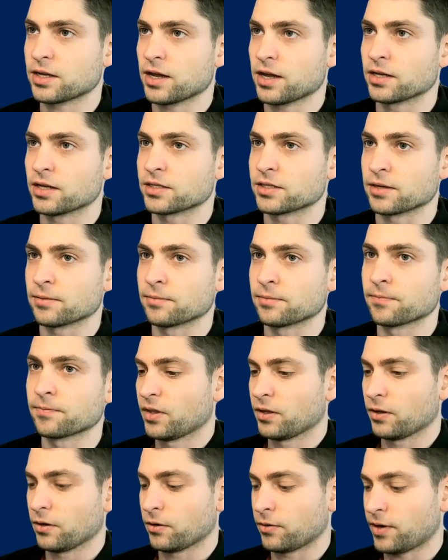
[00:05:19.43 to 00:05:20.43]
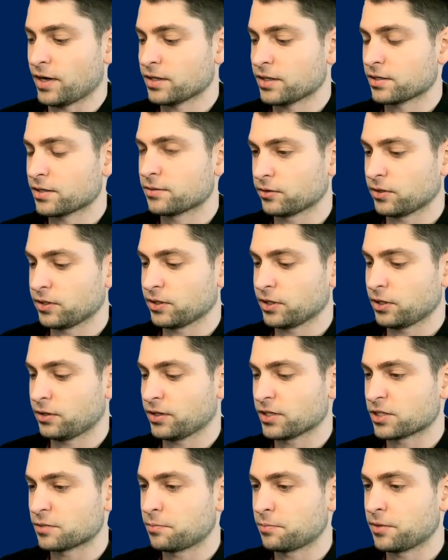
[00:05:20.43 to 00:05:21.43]
enter. All right, and now
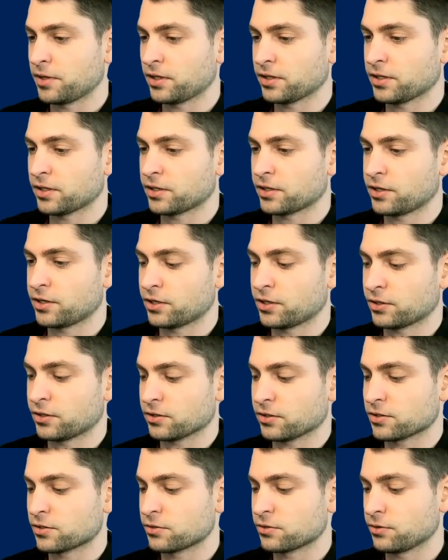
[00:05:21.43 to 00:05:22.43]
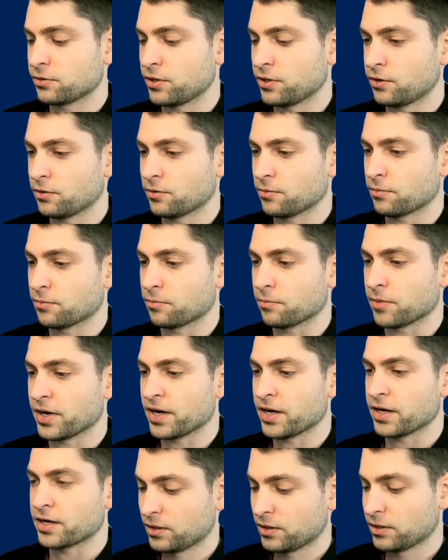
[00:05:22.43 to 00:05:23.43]
let's build the kernel sudo
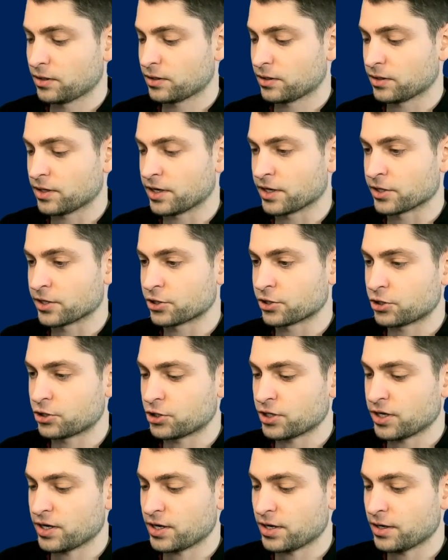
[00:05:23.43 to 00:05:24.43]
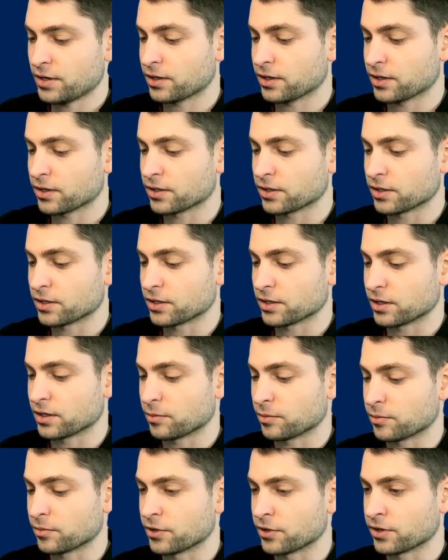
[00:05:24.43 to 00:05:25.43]
make dash J and the
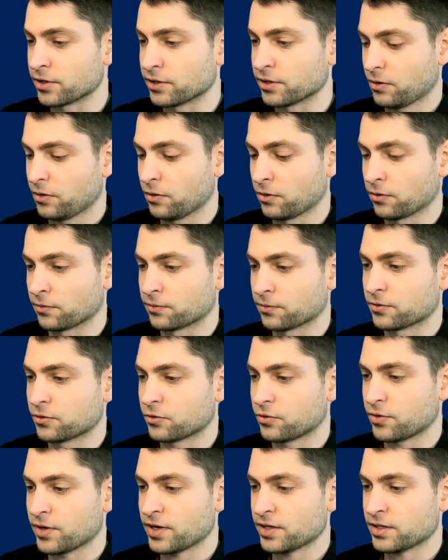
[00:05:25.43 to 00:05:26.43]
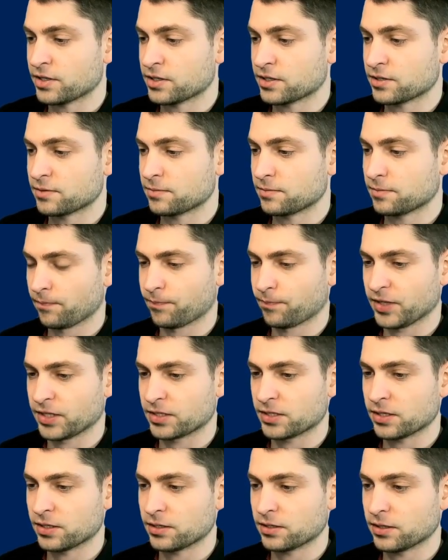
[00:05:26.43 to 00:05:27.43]
number of threads. That's
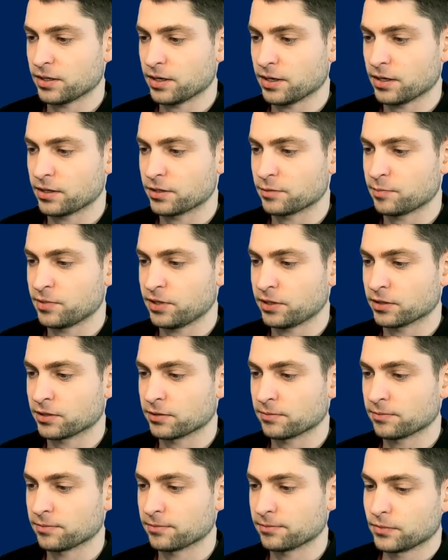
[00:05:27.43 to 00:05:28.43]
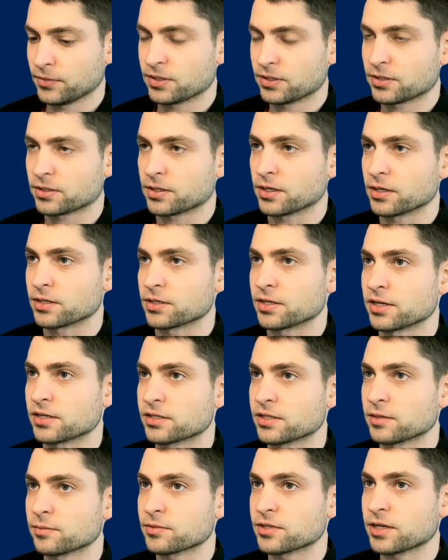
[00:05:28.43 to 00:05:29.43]
it, and build. This can take
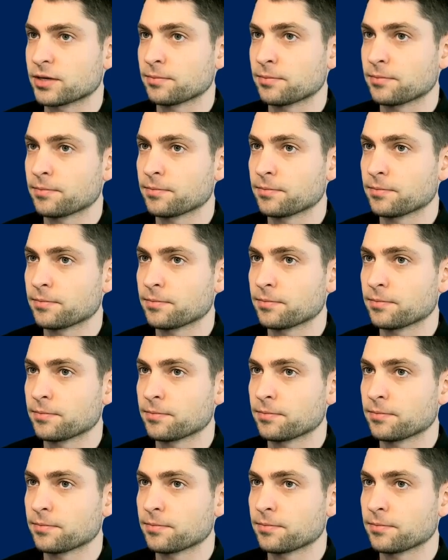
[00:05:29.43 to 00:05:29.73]
some time.